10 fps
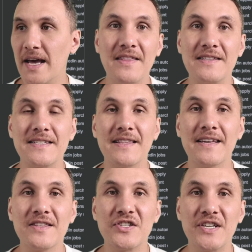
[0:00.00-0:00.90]
and then
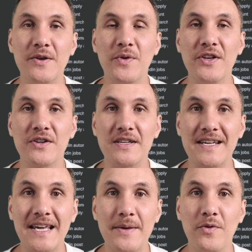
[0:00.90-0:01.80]
select the sheet where you're going to
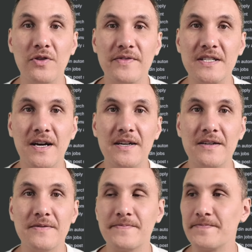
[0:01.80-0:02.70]
keep all of the
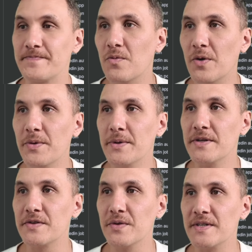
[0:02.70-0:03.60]
data. What we want
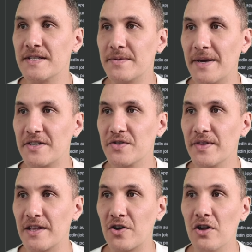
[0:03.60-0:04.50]
to do is to make sure
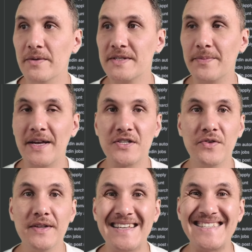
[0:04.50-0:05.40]
the column to match
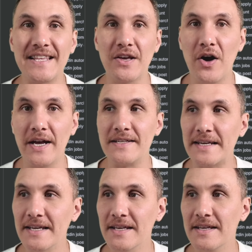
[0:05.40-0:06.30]
on is the
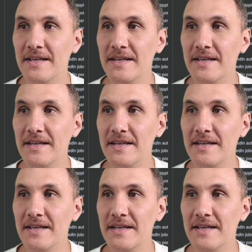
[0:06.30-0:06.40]
ID.